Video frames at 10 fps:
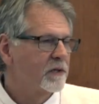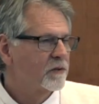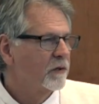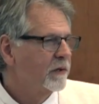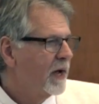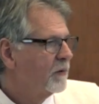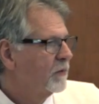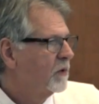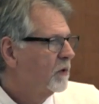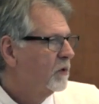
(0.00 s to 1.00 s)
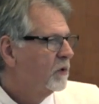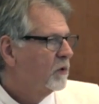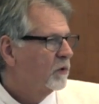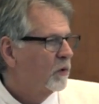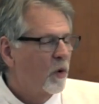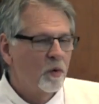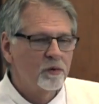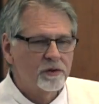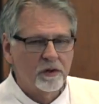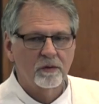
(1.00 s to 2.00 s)
that turned out oh
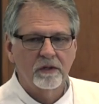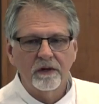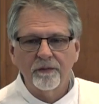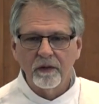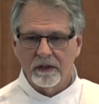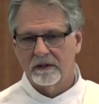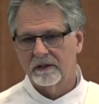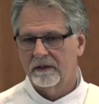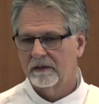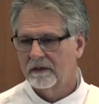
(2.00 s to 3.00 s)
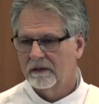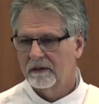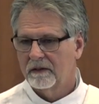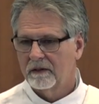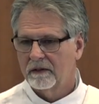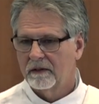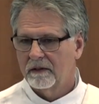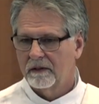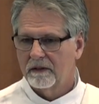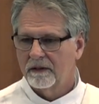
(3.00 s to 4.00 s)
so different
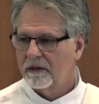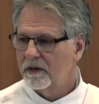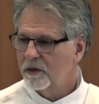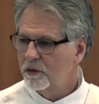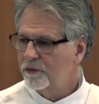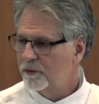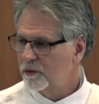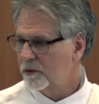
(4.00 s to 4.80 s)
than their youthful